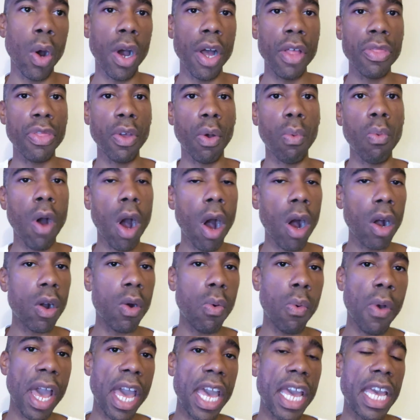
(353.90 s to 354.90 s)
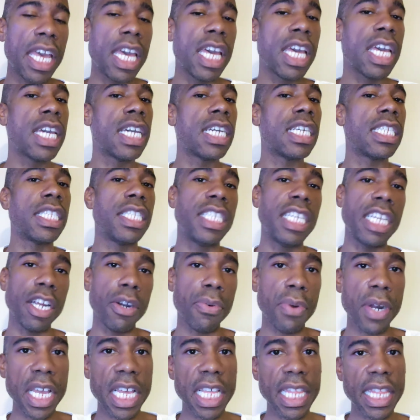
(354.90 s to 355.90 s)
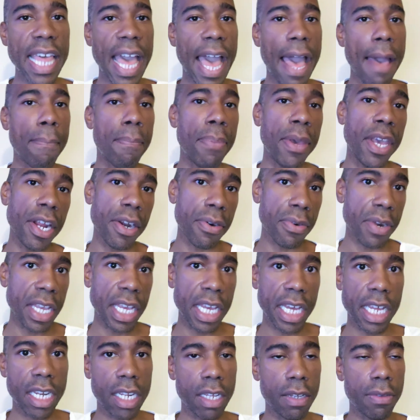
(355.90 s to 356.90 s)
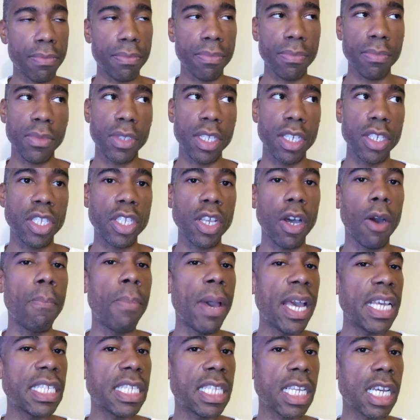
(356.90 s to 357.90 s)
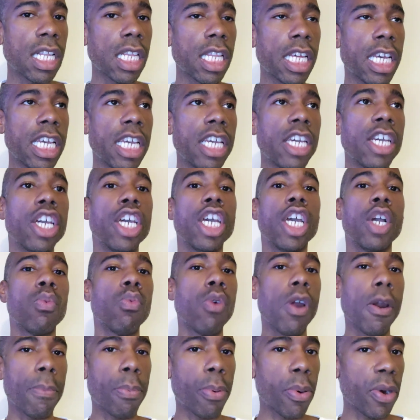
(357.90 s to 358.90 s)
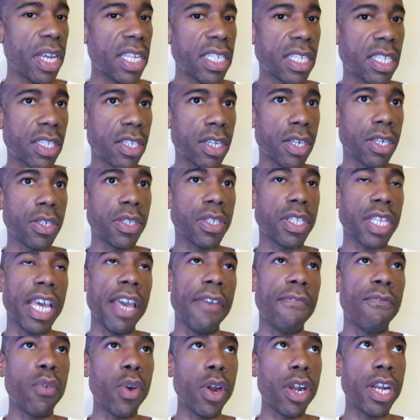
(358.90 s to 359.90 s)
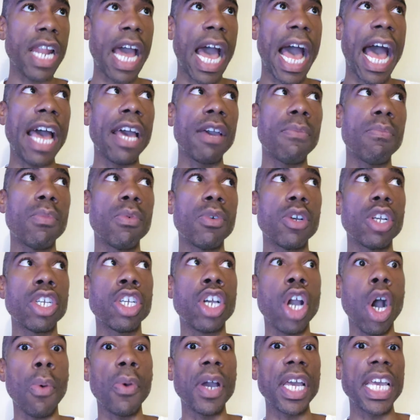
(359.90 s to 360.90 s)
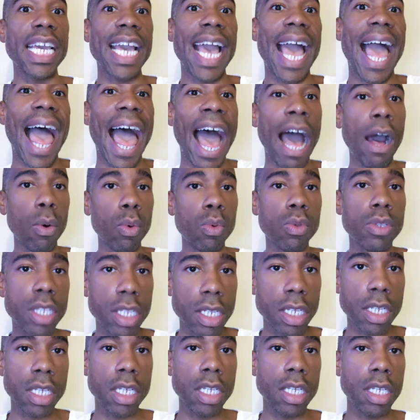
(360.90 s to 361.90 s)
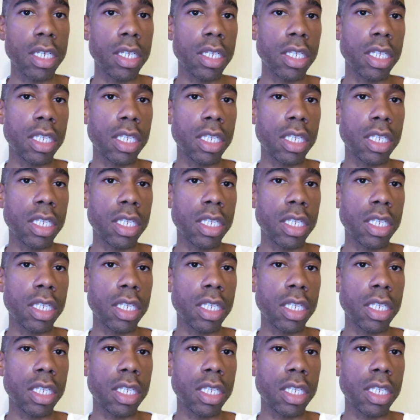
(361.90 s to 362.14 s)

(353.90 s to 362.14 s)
on the walkway during that period. So basically, we're prisoners. If we're not going out